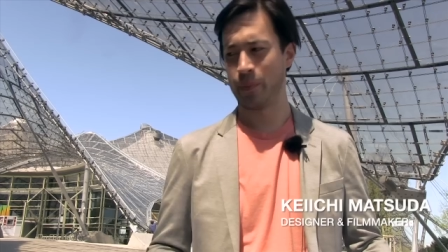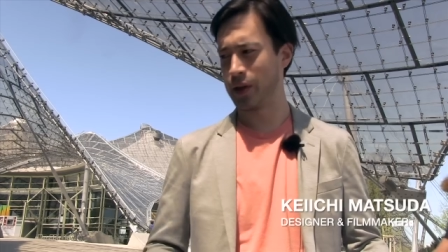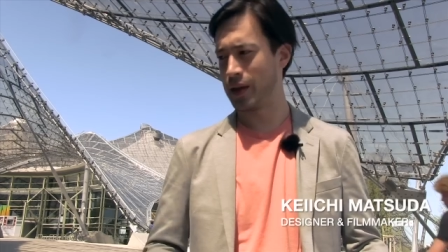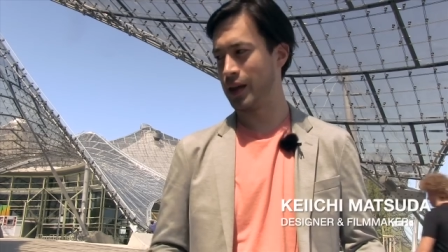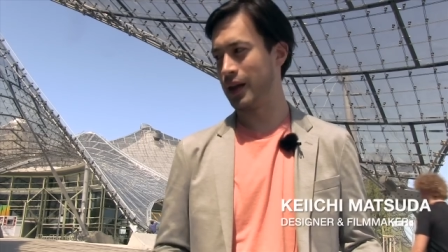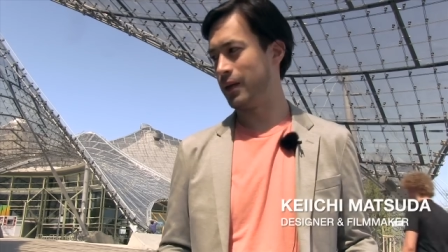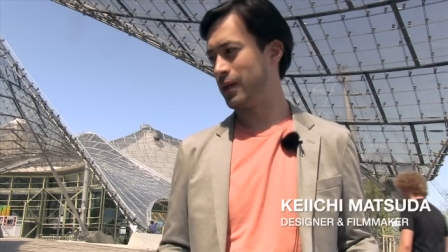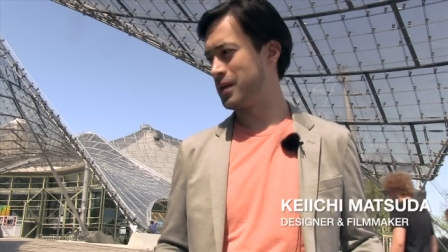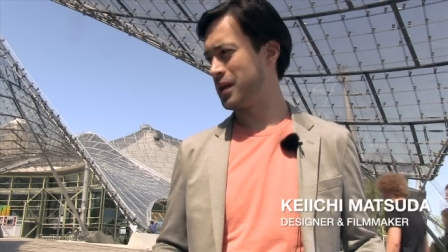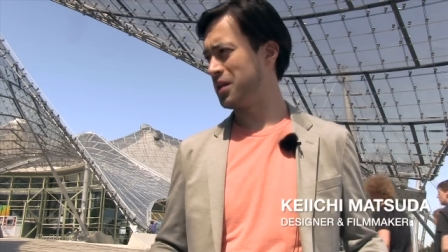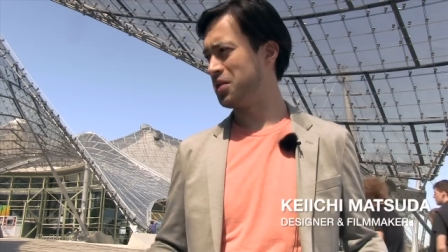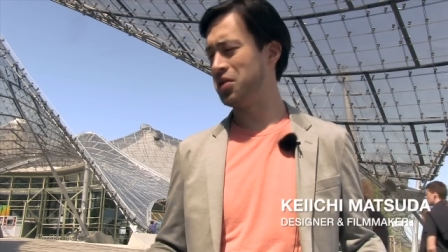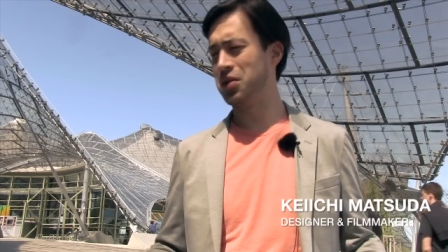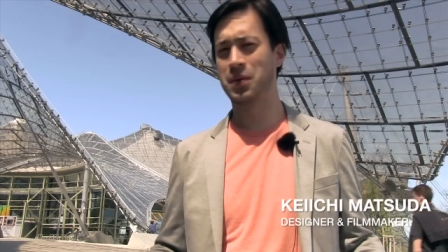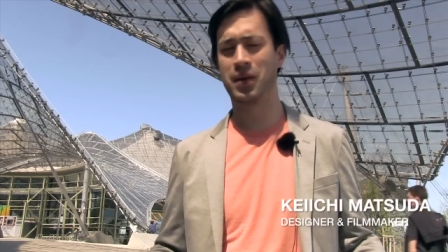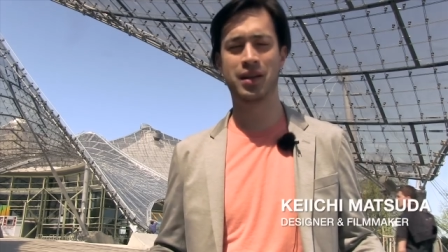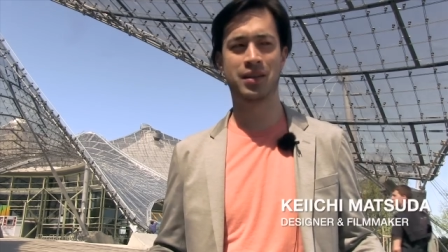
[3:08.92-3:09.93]
But then I was like,
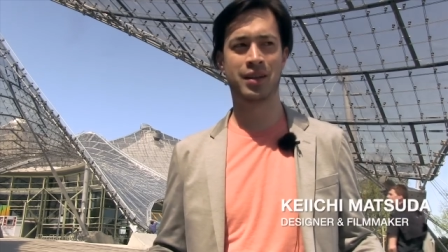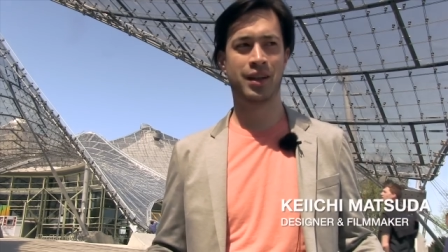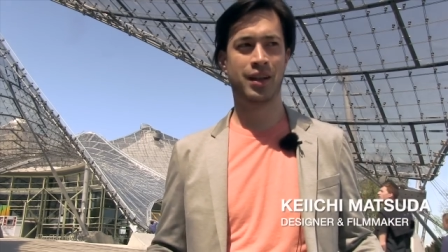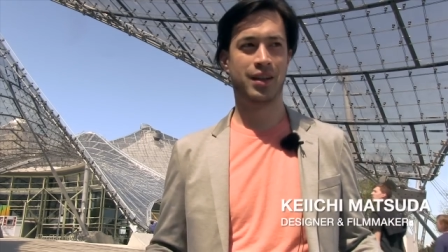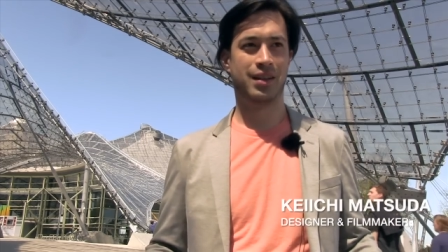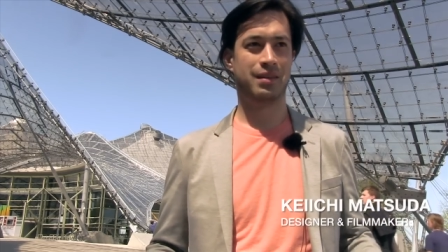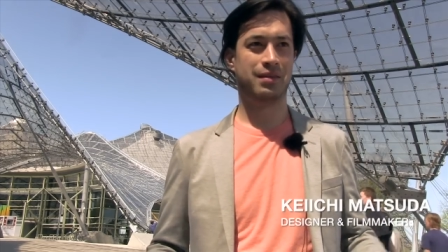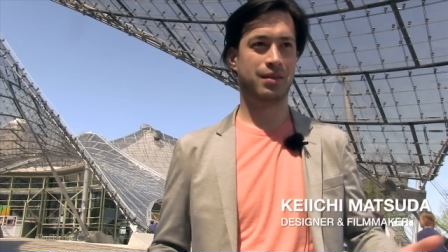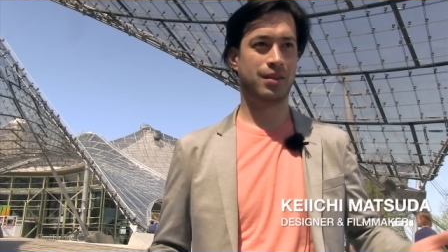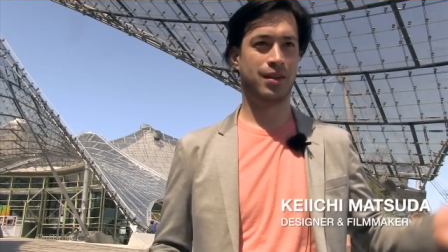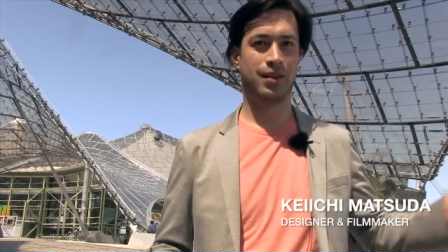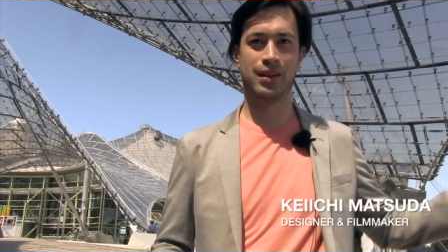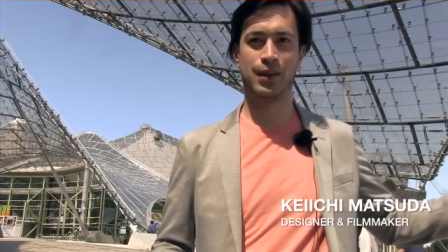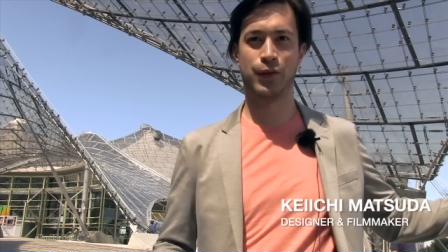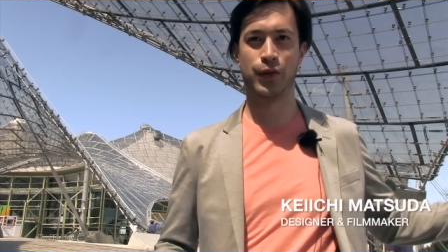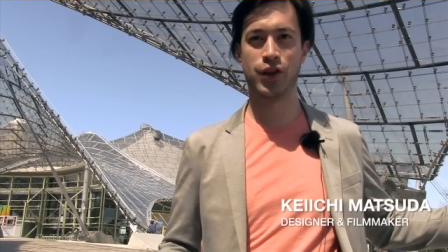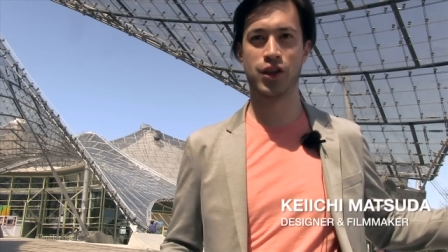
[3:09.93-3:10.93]
you know what? You know,
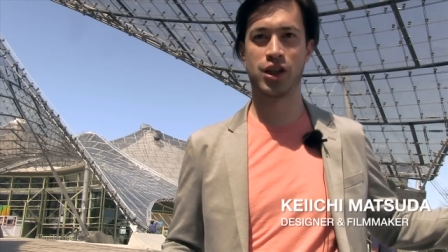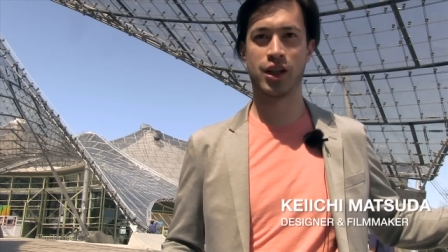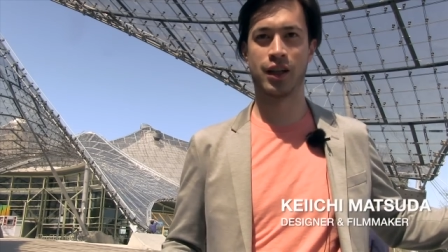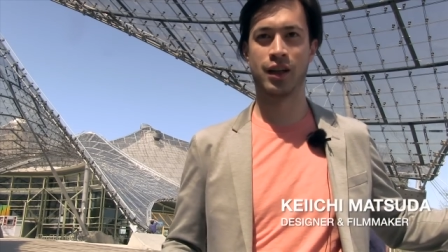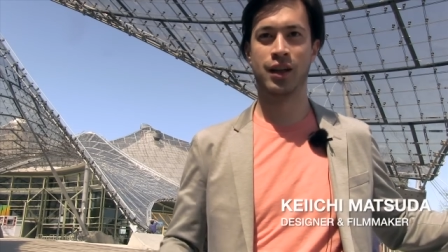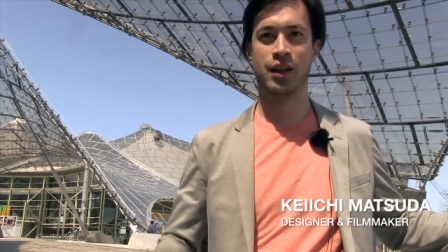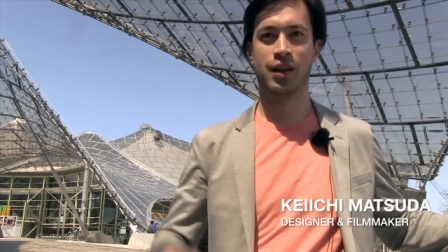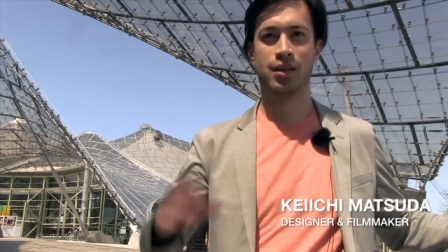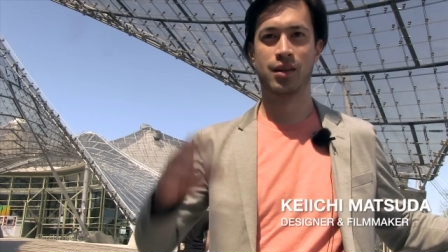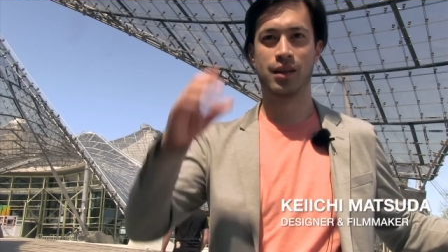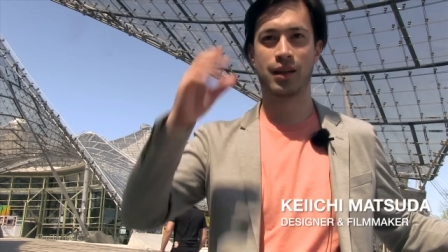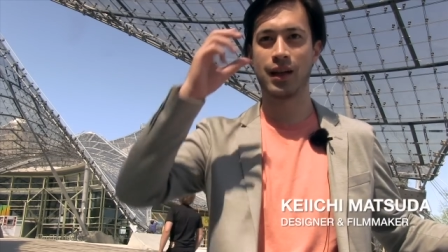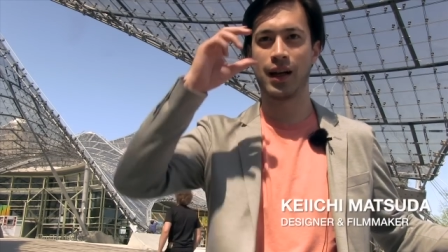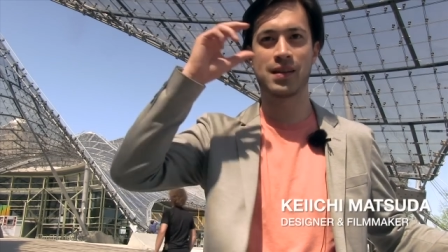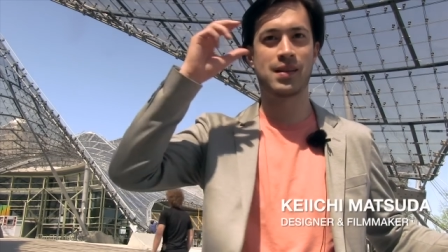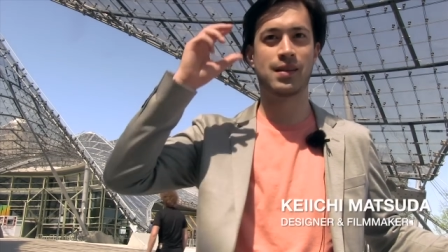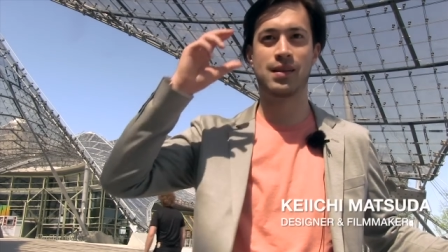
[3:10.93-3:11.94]
in the future, the
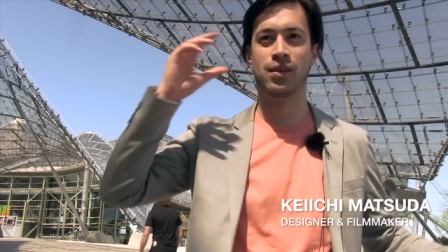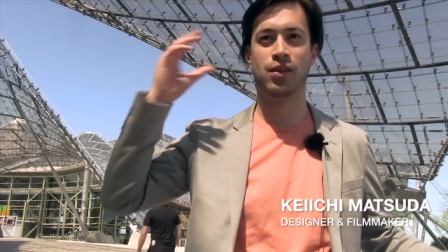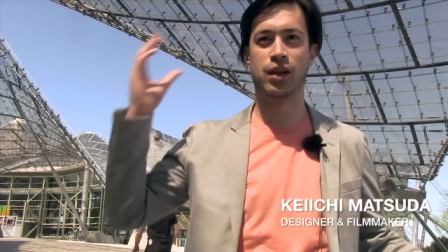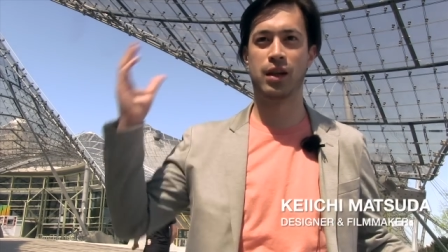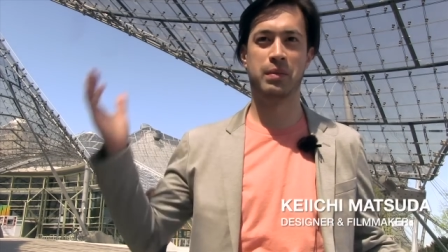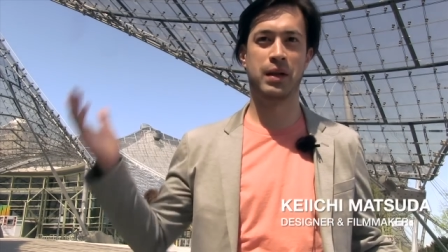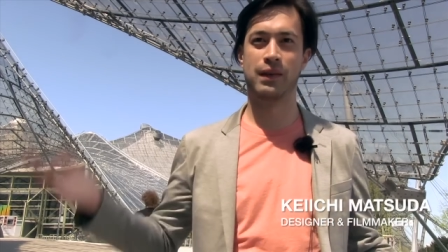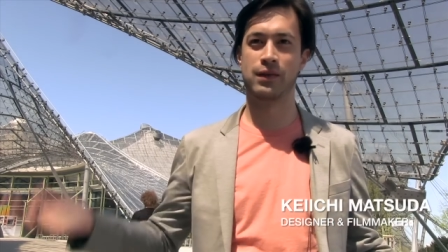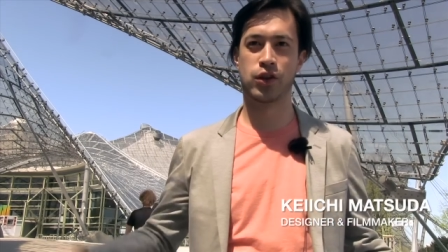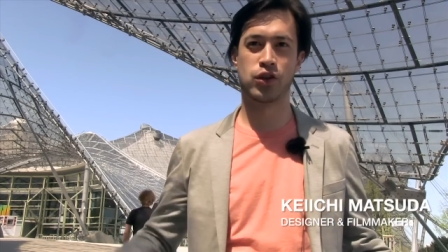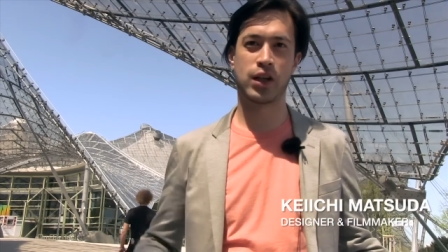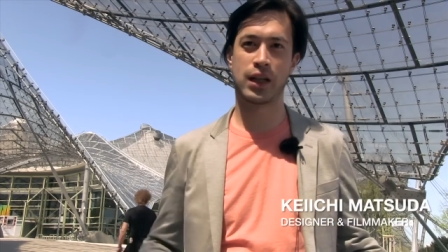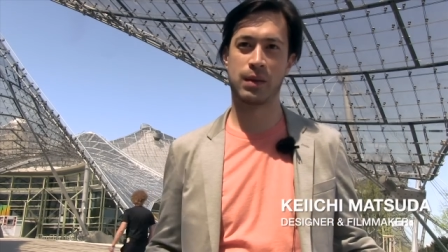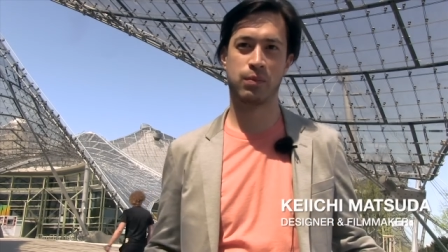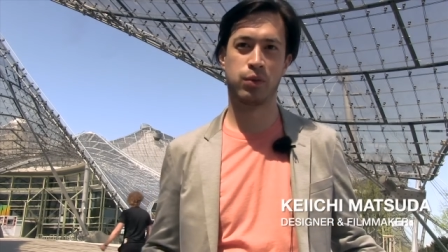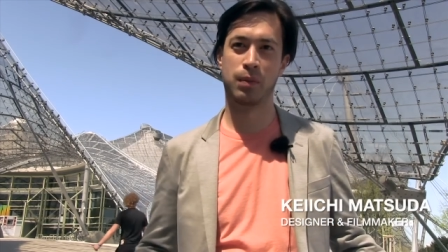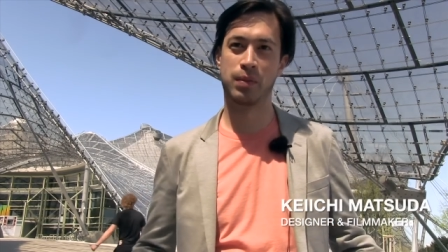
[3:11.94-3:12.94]
glasses are not going to be able to
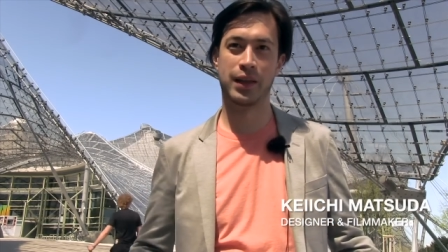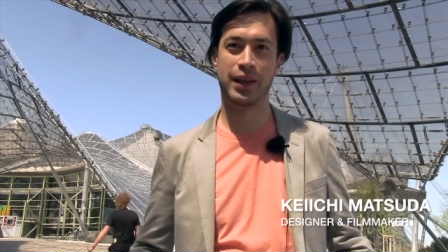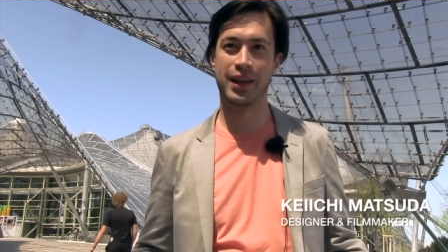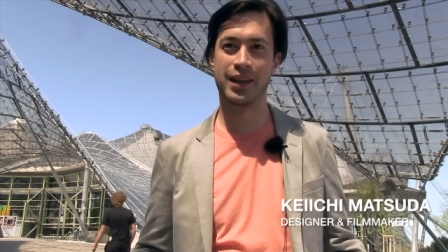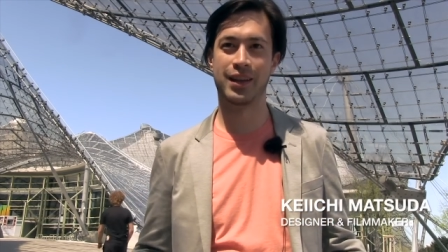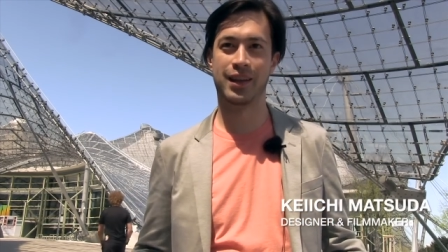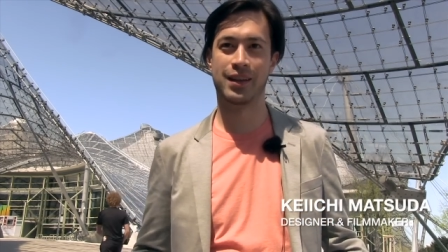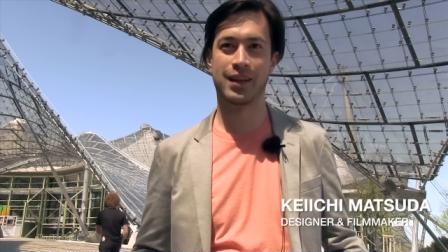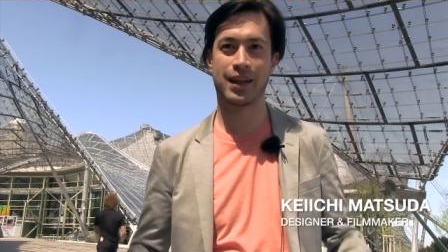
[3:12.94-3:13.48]
track it properly either.